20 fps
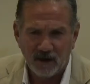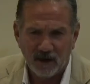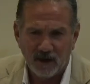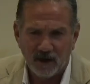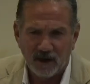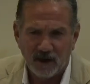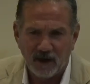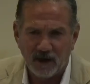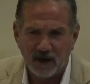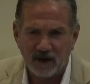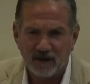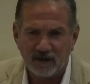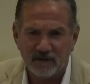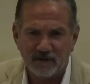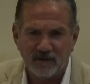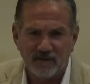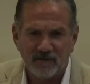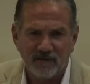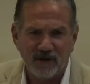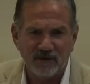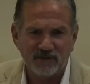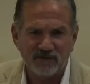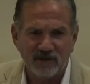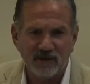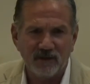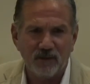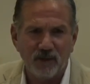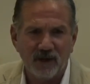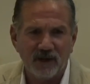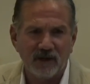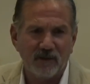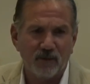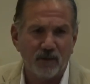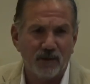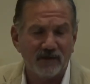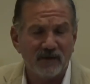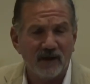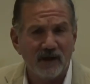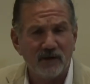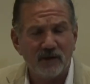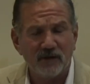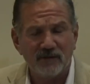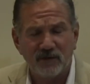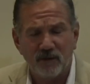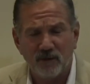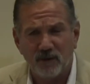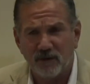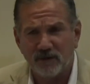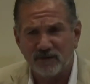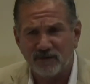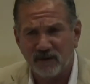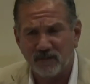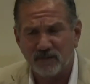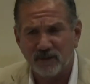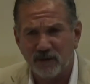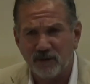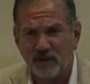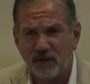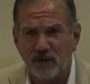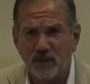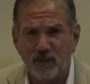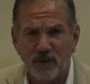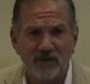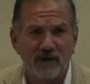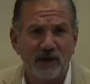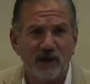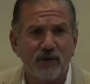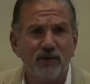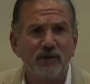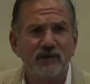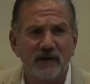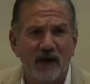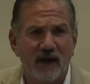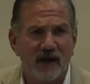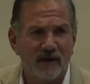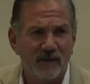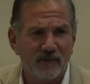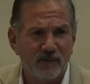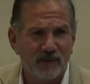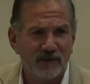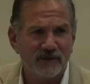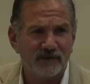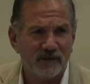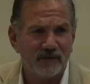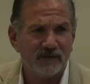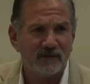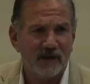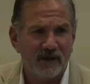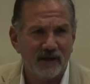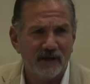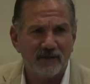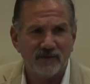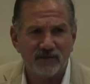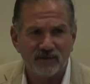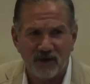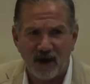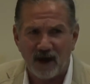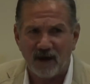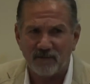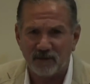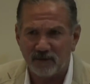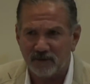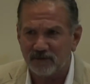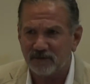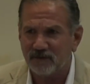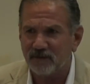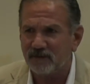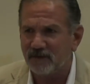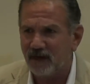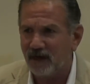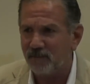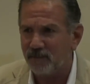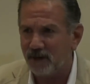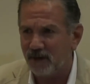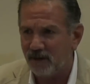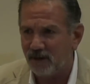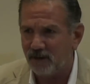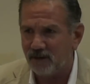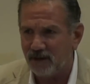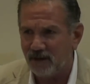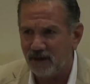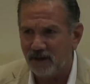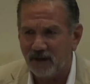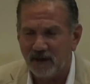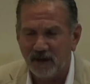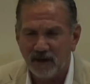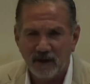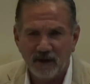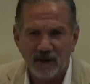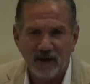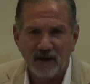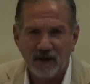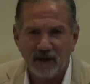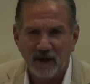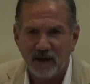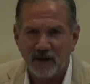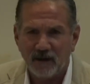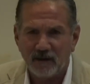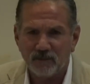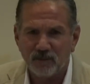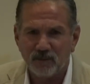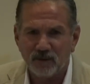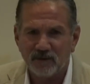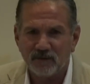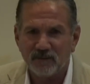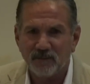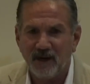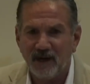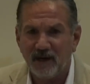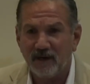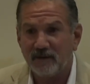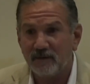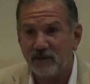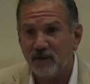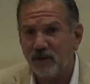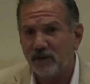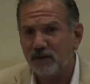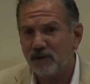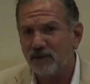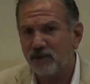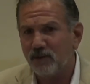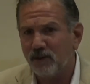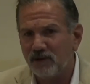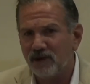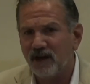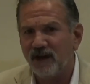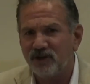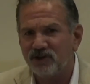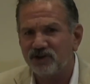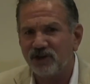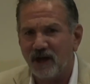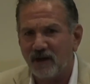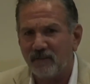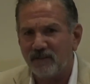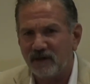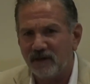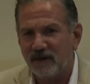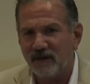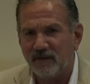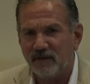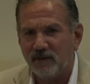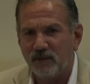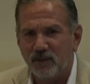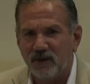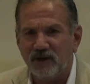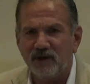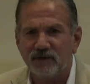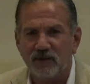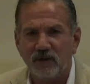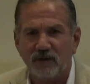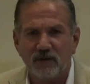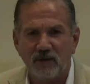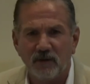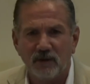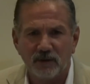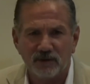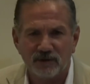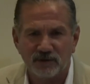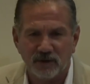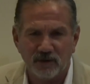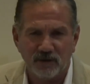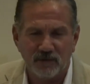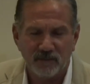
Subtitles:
and eventually went on what they call something called Wirikuta, which is a travel to take peyote, and was made, quote unquote, a shaman in the Huichol culture.